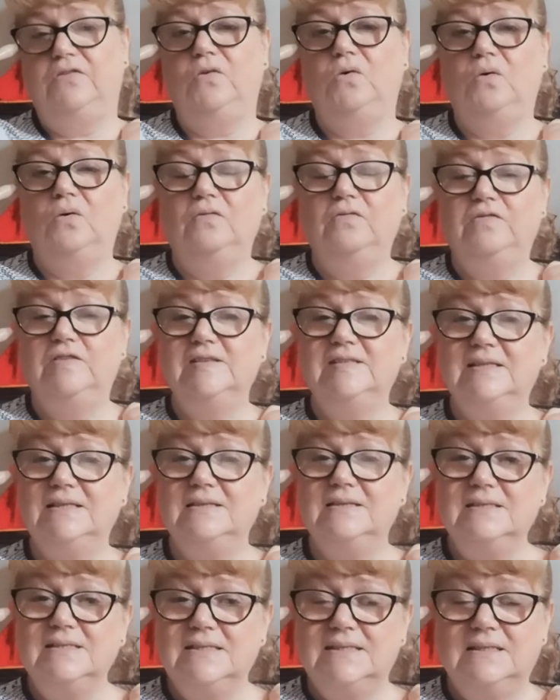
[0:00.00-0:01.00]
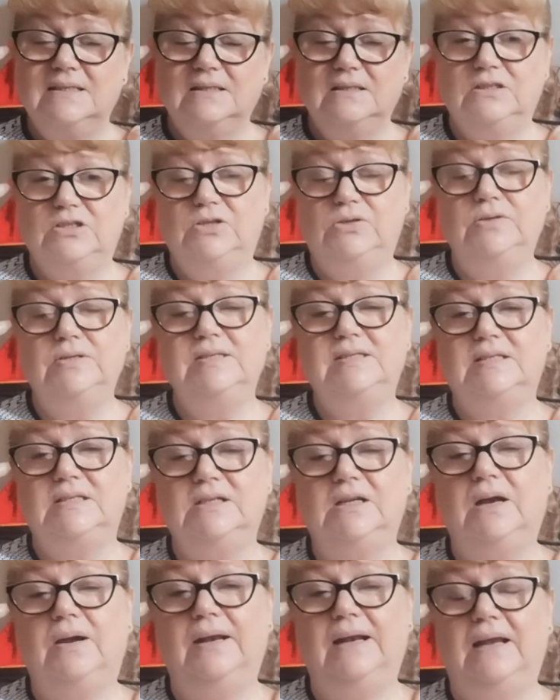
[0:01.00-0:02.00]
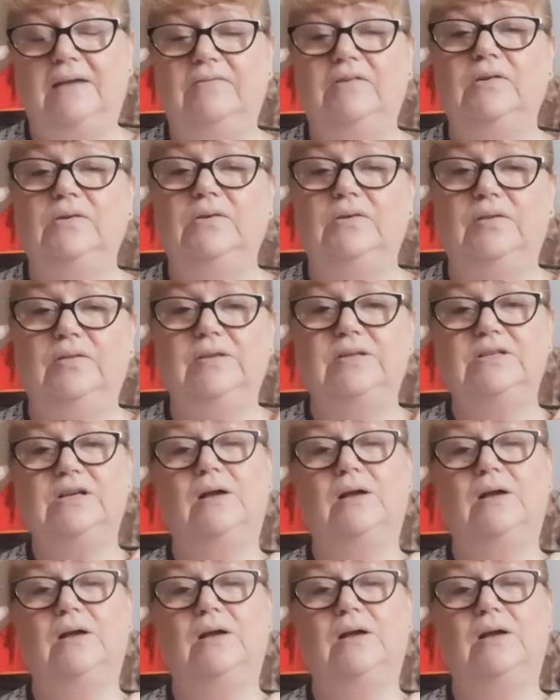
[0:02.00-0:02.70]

for visitors, tourists, to go and have a look at the